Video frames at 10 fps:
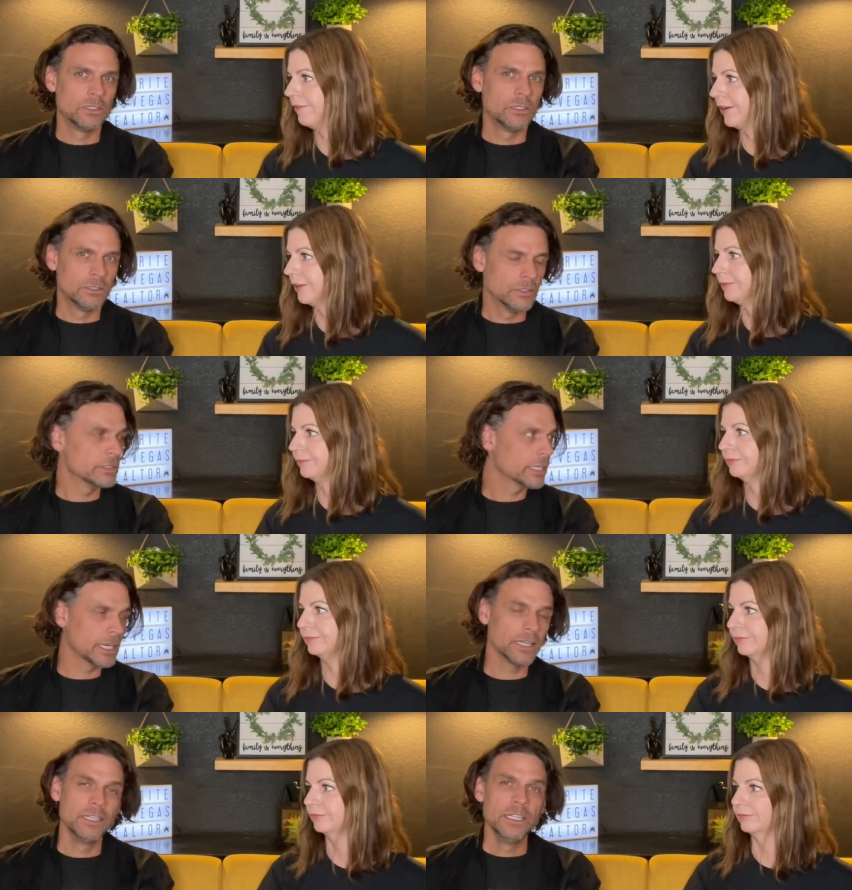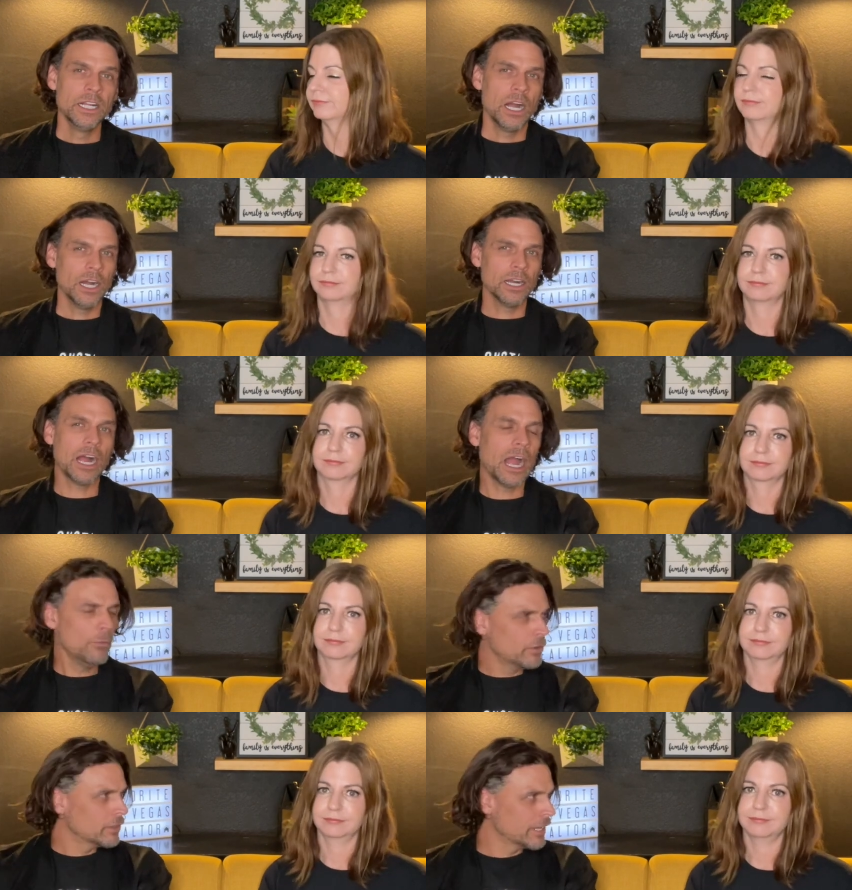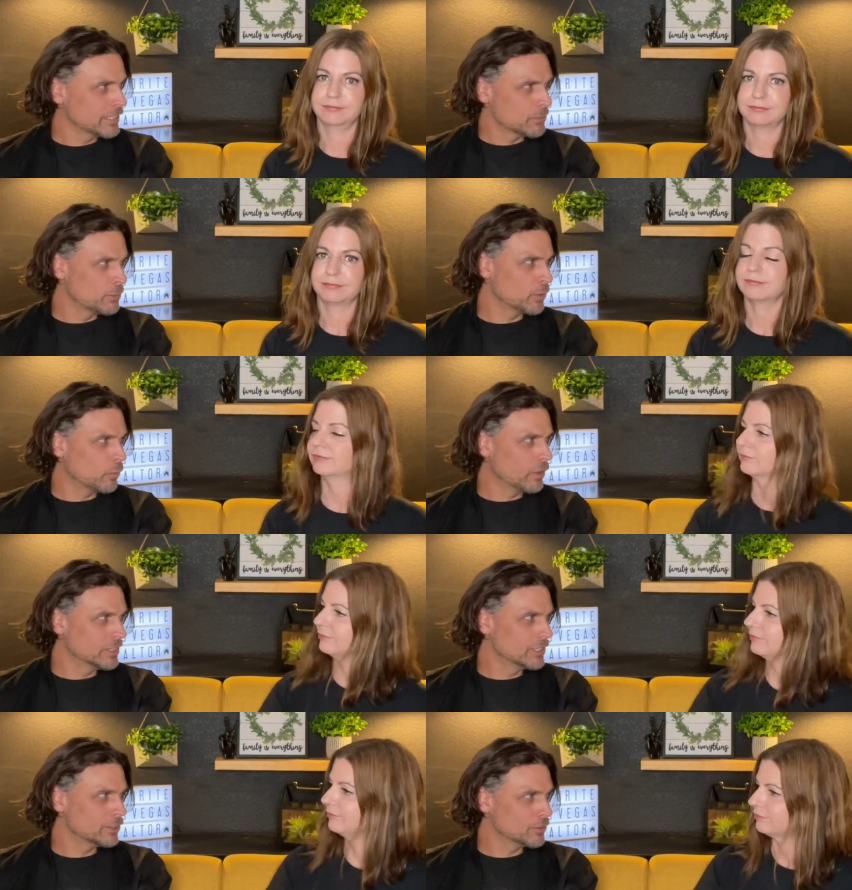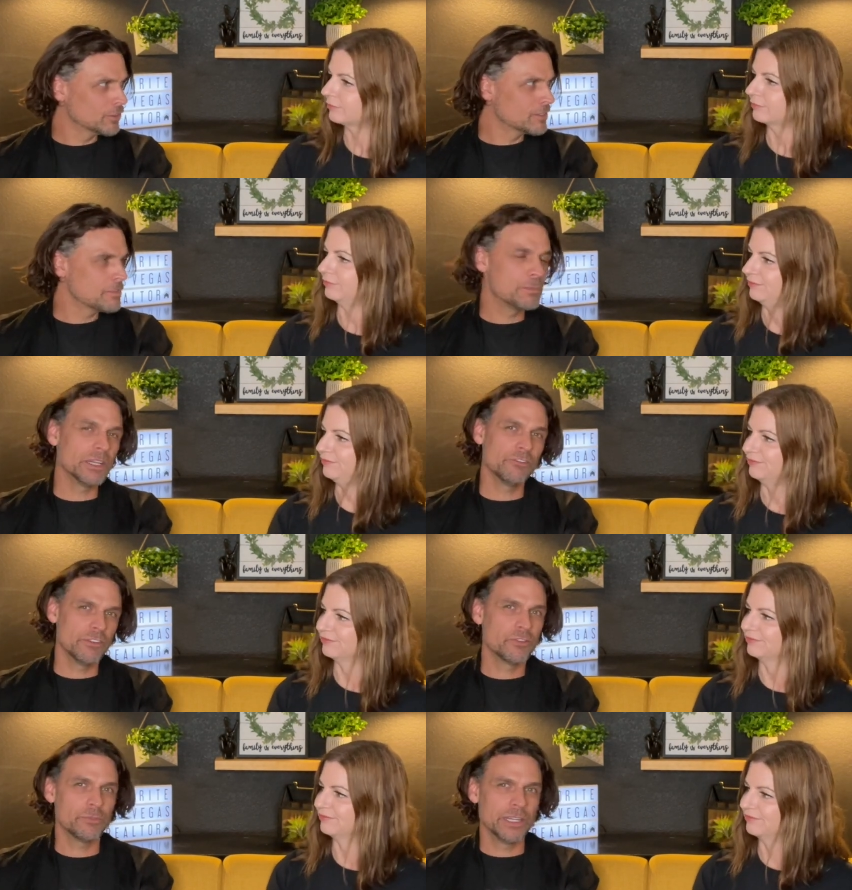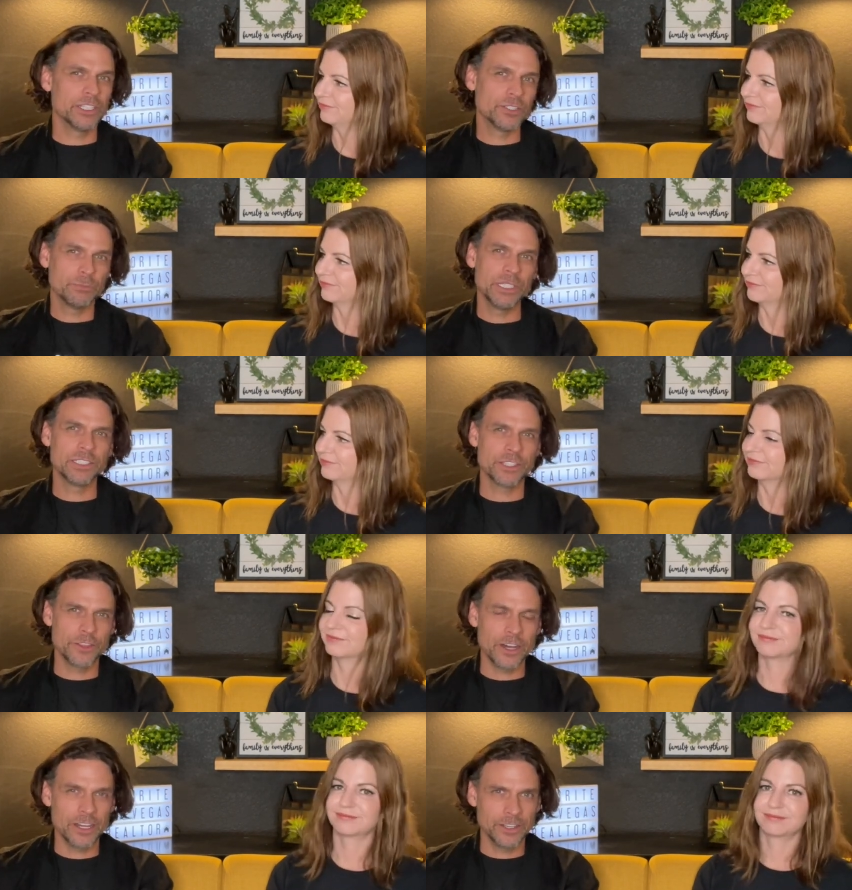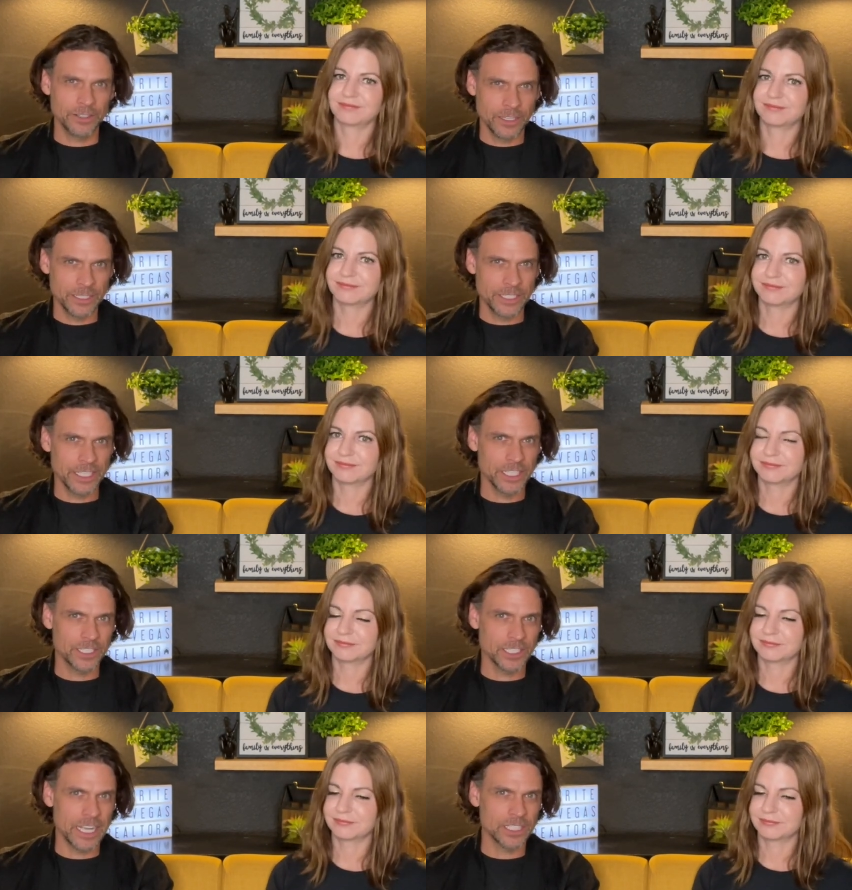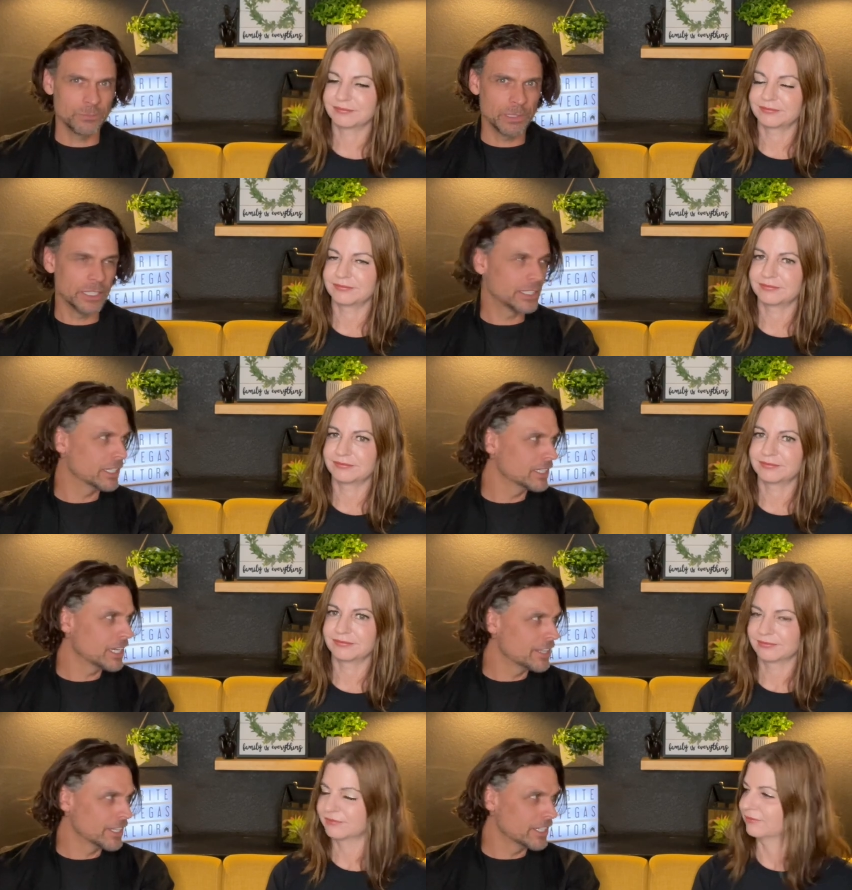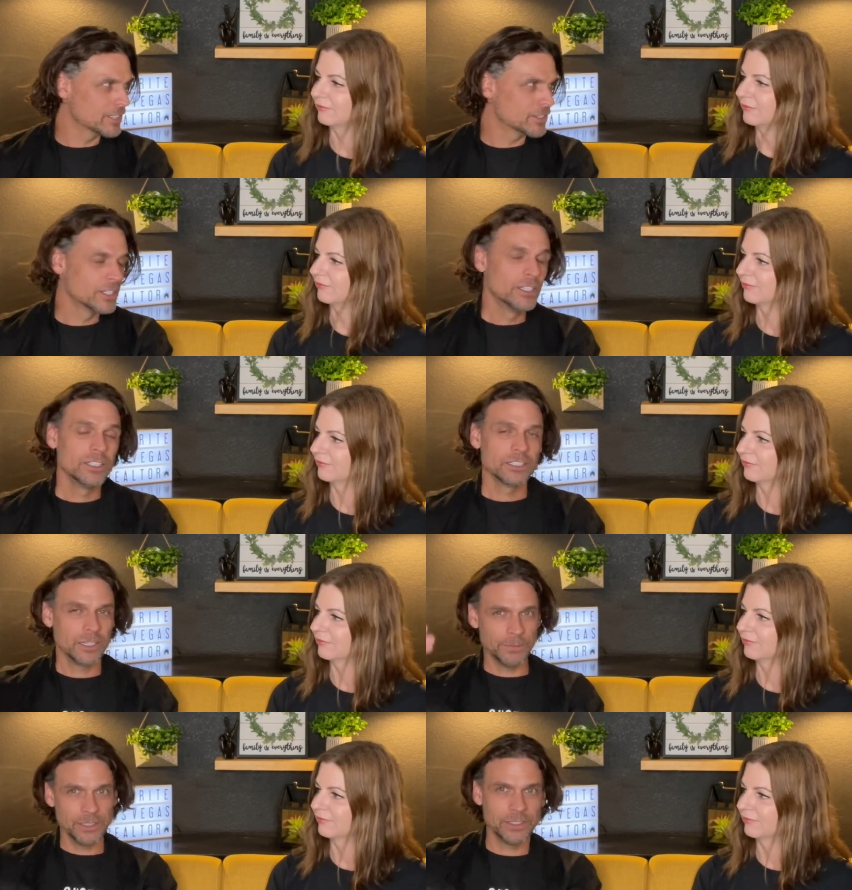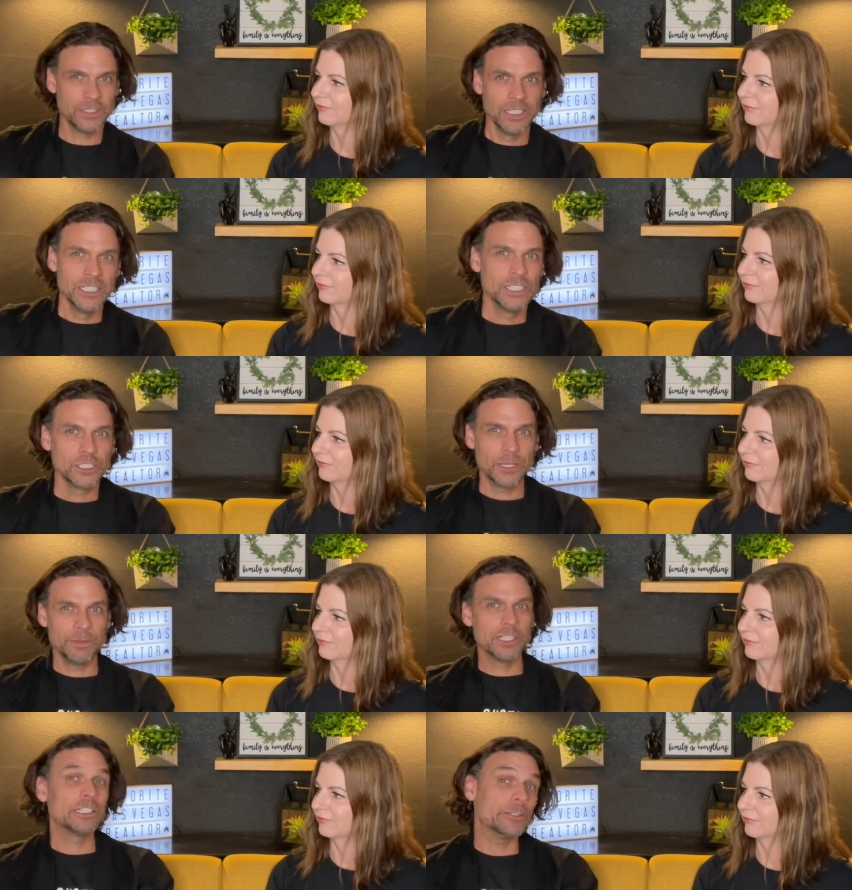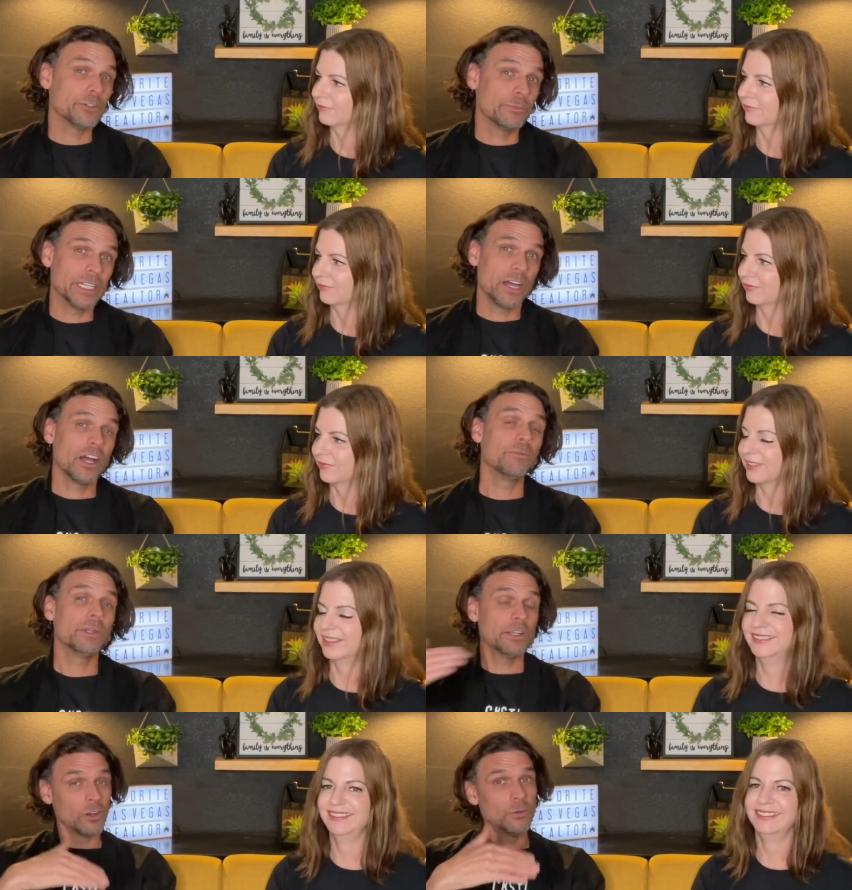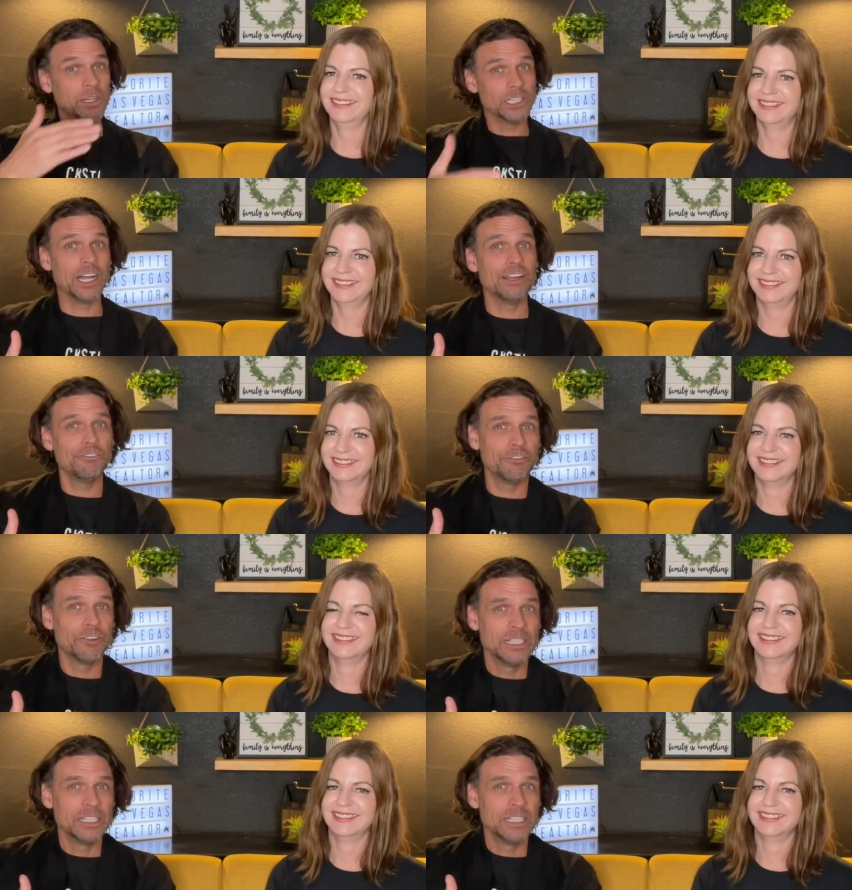Speaker 1: here. Yeah. I would like to put one little bit of information, piece of thought onto this last bit that I think is coming clear to me now. I've been here all my life.